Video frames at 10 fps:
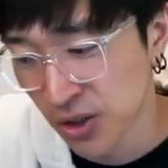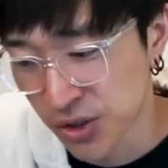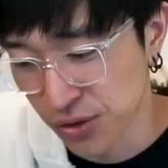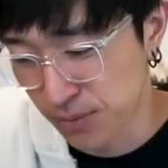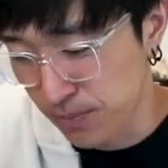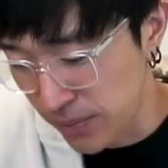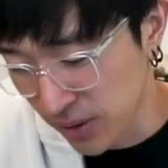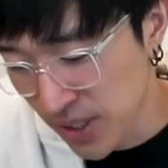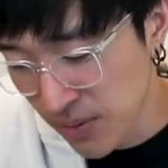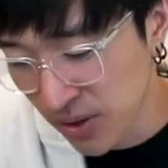Just
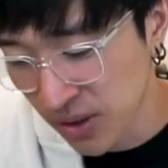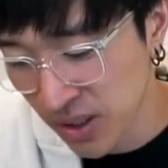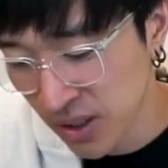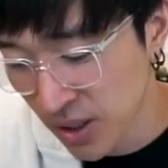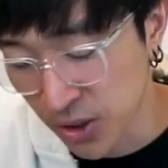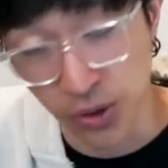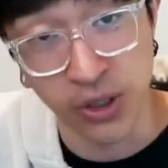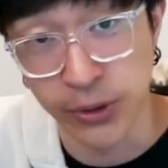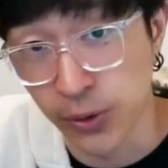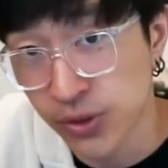build them early. You
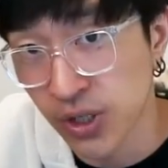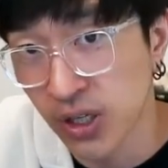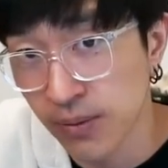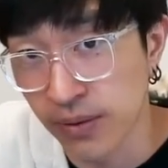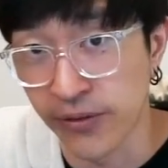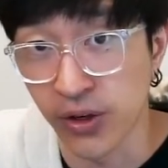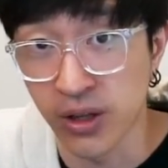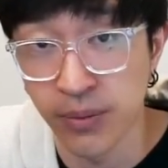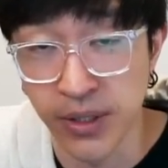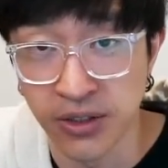can 2-star them if you
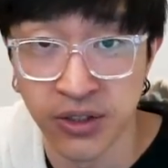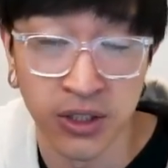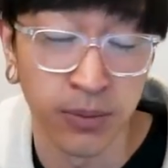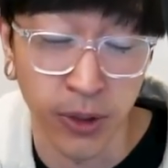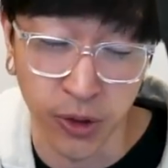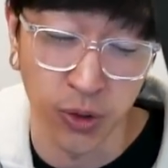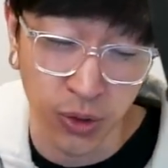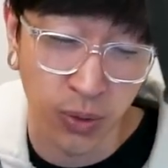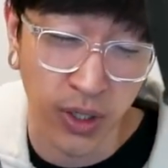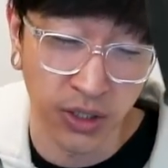get the pieces, but you
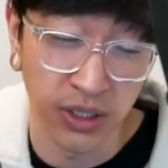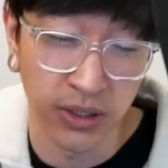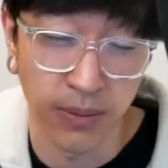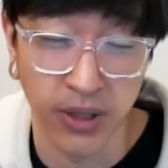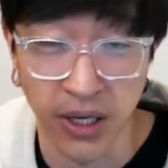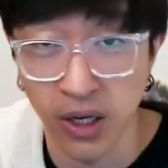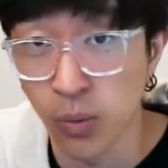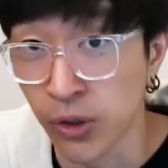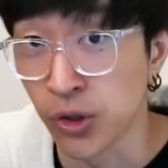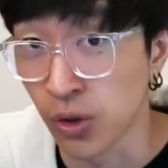do want to sell them later
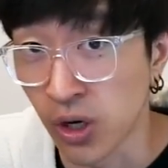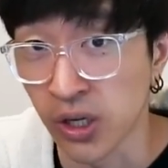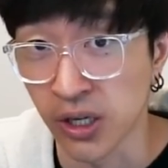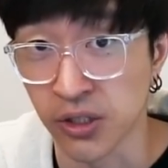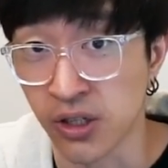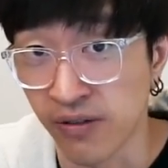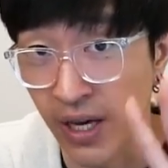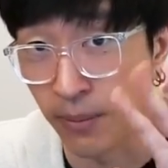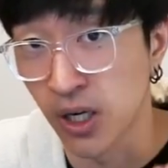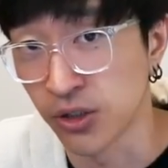when you are getting to the
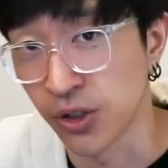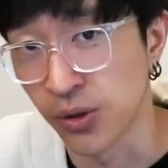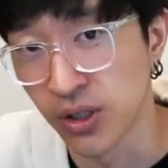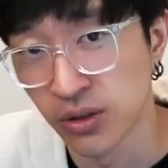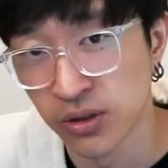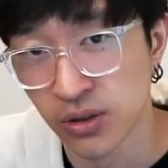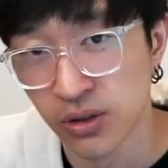5-cost units.